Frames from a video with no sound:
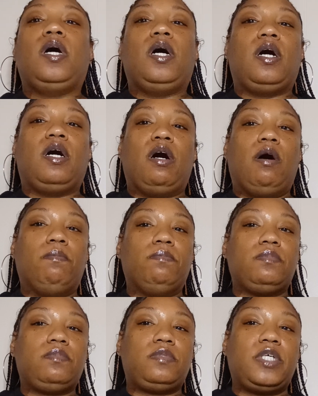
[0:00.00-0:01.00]
um,
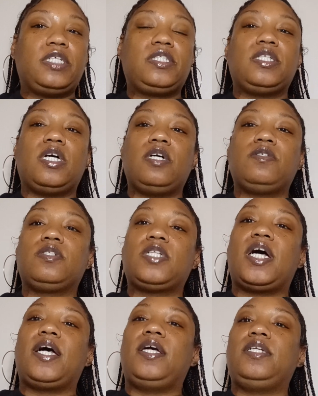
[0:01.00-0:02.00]
there's an
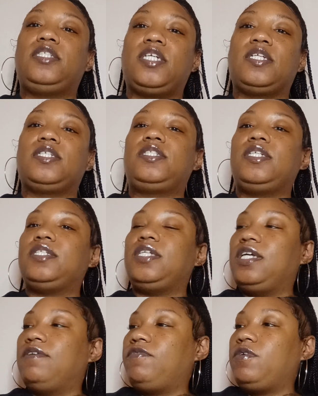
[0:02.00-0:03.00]
underlying jealousy and
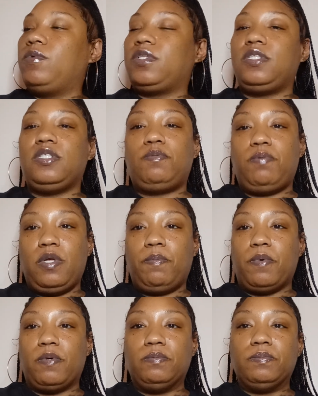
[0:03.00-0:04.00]
envy with these
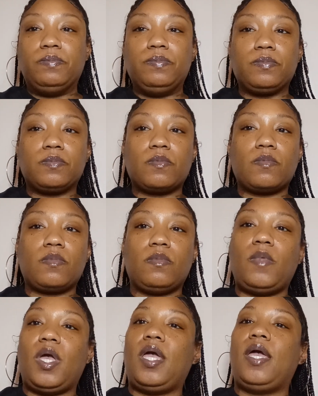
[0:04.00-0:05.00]
people,
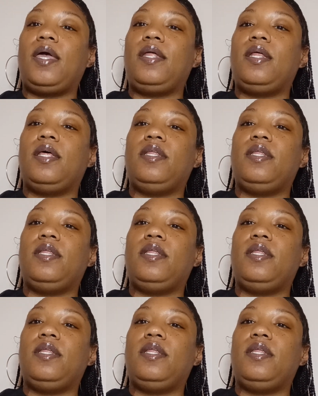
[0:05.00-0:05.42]
and